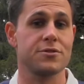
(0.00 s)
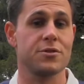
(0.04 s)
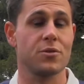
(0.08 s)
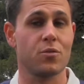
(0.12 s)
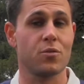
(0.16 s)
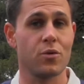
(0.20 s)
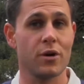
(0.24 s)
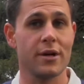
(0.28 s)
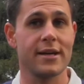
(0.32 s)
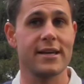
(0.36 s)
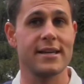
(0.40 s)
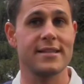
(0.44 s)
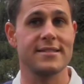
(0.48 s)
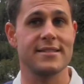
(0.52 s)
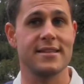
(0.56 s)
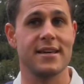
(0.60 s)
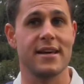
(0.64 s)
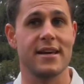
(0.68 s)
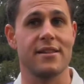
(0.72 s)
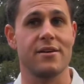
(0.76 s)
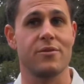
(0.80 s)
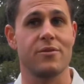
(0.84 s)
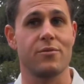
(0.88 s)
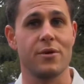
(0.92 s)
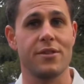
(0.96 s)
to working
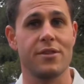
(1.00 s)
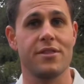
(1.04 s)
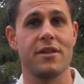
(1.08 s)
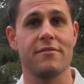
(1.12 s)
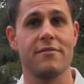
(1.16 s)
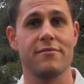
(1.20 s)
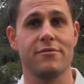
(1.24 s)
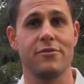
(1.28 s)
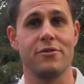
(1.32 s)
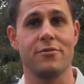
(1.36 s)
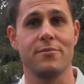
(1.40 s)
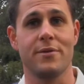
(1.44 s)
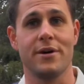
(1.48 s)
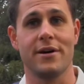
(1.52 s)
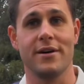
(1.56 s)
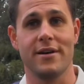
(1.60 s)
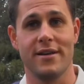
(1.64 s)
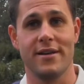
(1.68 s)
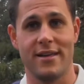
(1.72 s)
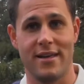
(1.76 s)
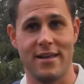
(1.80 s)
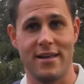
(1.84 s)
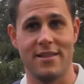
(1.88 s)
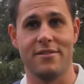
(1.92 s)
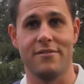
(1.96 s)
together with Evluma
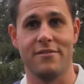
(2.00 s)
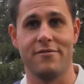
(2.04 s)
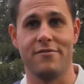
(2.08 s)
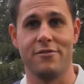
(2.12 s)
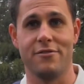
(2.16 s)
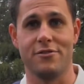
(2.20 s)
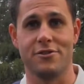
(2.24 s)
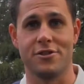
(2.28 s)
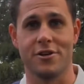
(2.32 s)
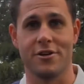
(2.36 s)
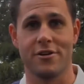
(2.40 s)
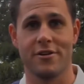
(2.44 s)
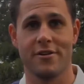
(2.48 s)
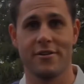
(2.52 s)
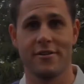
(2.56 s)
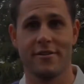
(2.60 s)
in the future.